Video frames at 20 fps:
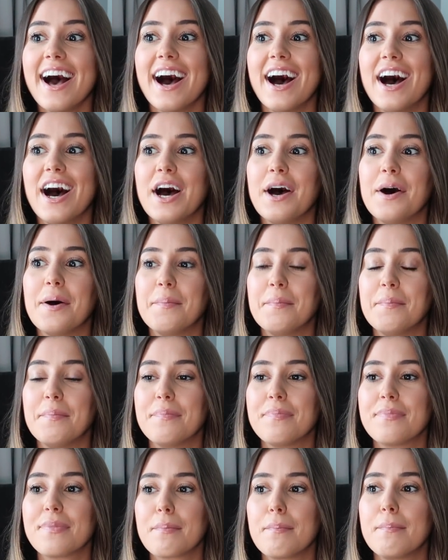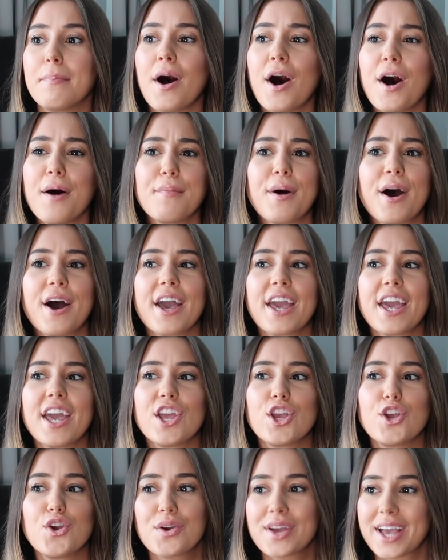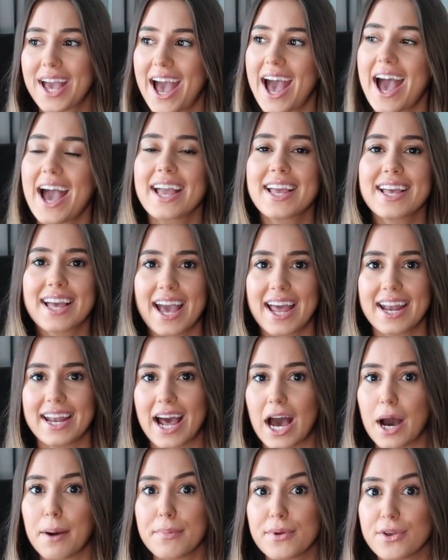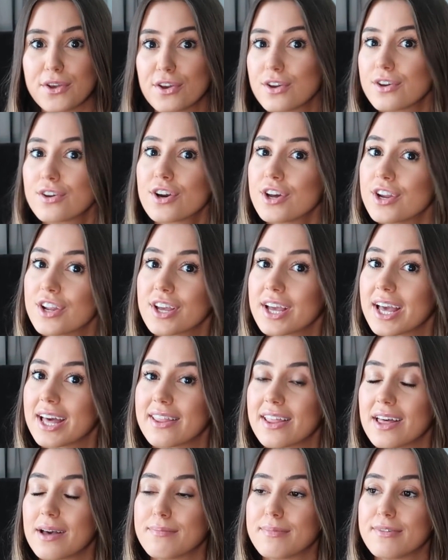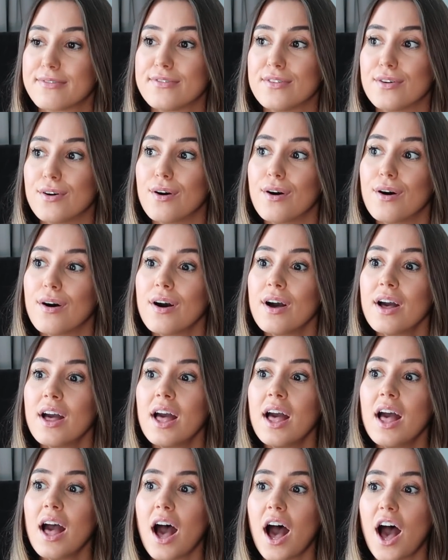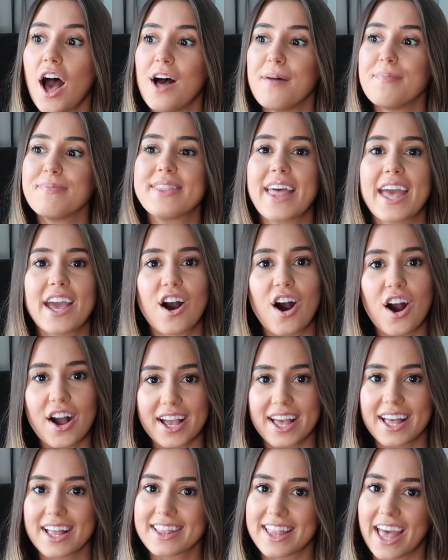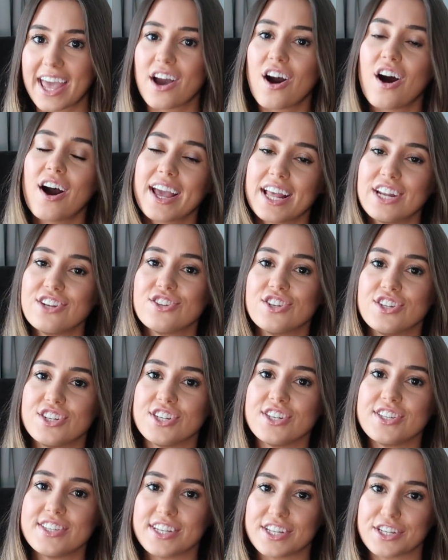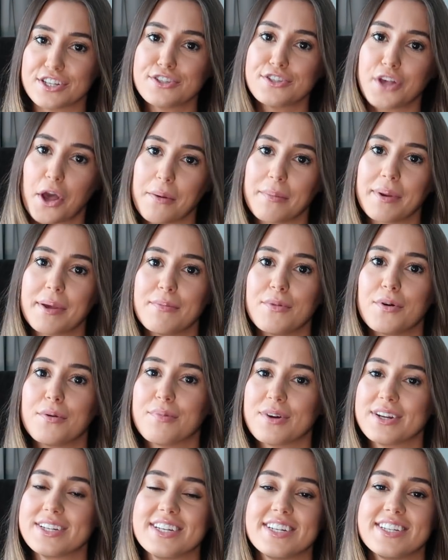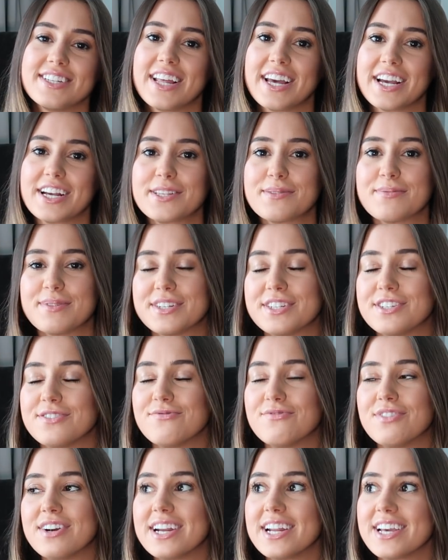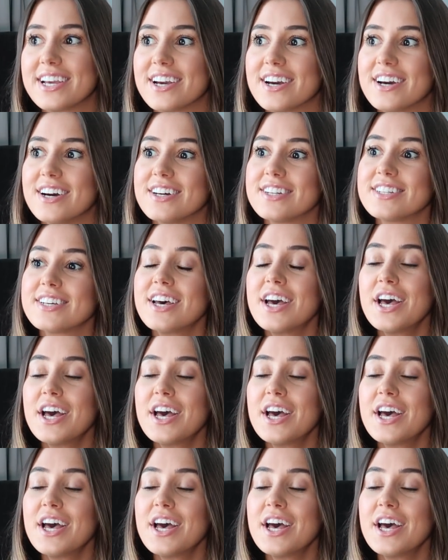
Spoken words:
Marmite you can get now, but you couldn't get that before. They are introducing so many more British things, which is really good.